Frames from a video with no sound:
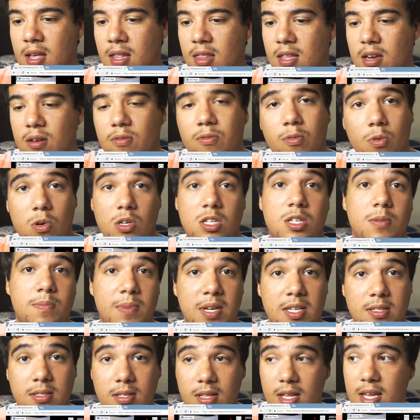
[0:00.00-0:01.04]
therefore it
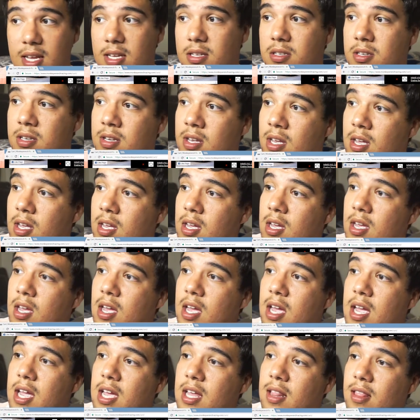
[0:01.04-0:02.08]
spins less
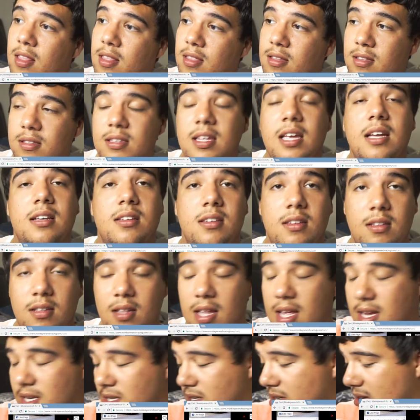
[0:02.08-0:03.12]
and takes
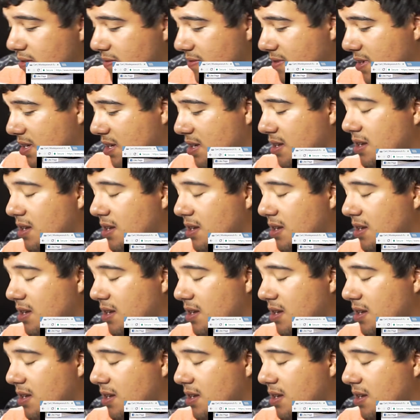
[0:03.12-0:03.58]
less wear